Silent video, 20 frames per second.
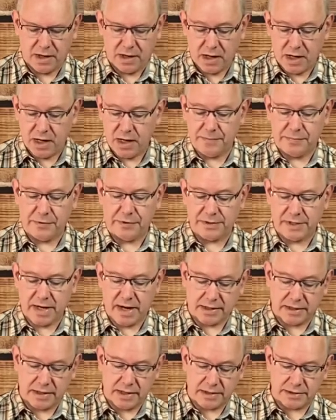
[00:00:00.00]
He
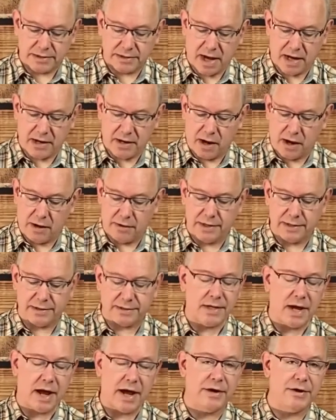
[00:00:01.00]
protected us on our
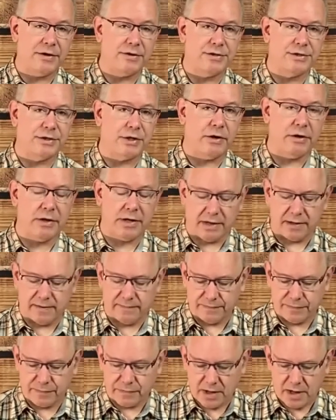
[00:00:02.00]
entire journey
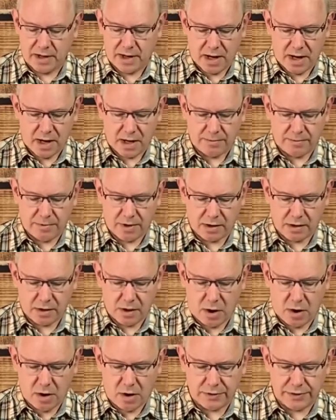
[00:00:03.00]
and among
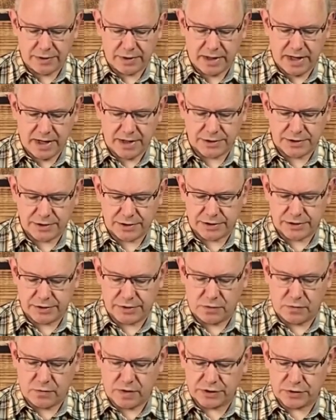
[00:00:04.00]
all the nations
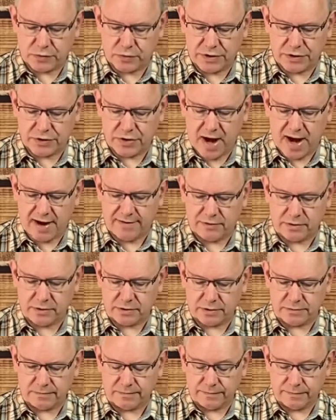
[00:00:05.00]
through which we
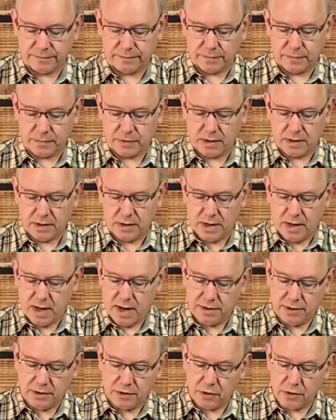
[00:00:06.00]
traveled.
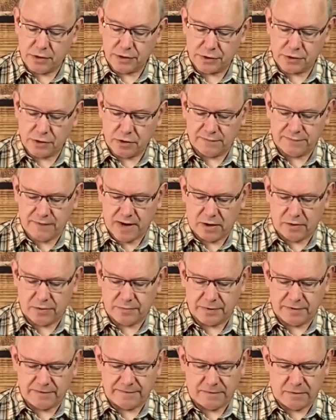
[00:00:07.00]
And the Lord drove
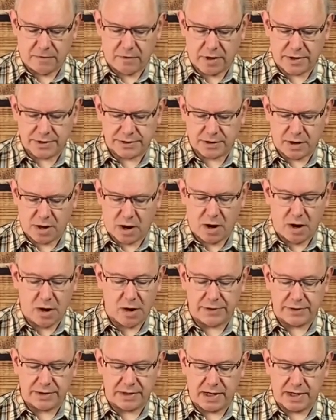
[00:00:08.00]
out before us
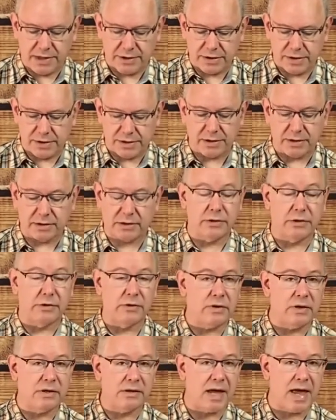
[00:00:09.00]
all the nations,
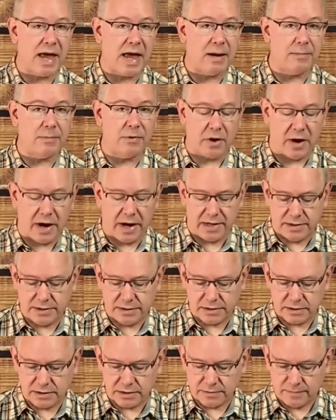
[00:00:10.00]
including the
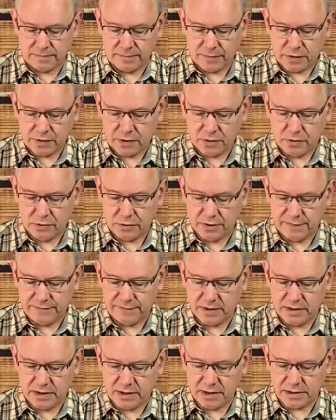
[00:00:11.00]
Amorites, who
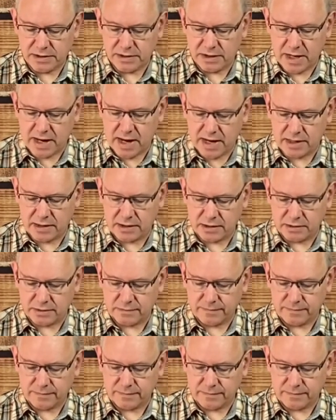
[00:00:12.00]
lived in this land.